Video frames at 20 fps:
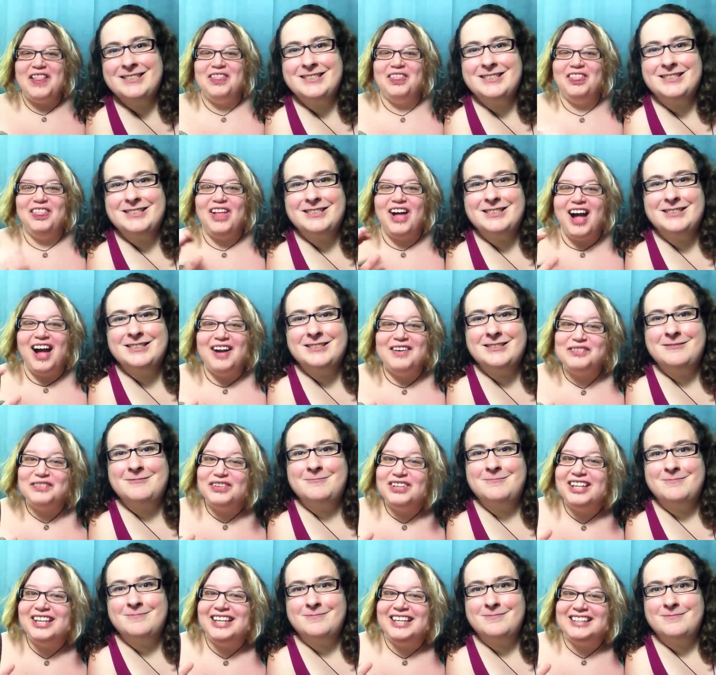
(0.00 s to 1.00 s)
Speaker 1: a lot
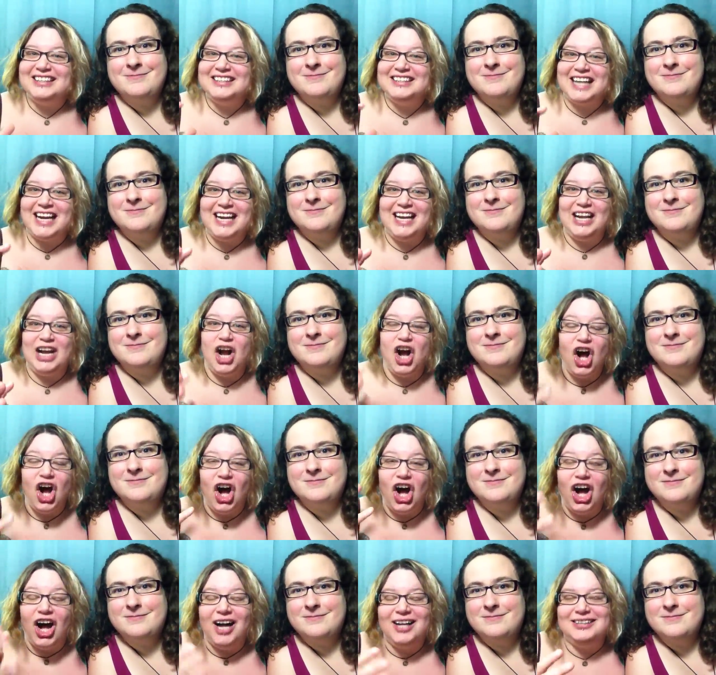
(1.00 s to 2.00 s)
of really exciting,
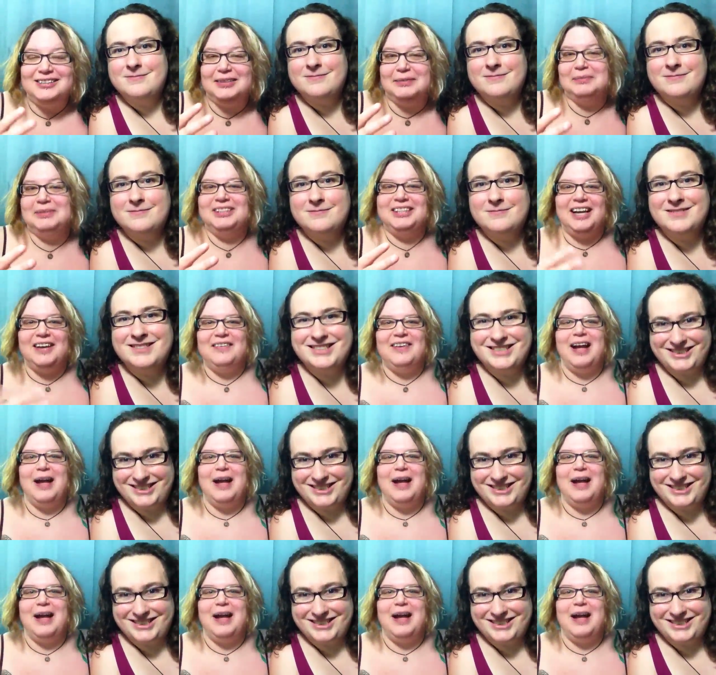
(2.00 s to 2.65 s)
awesome stuff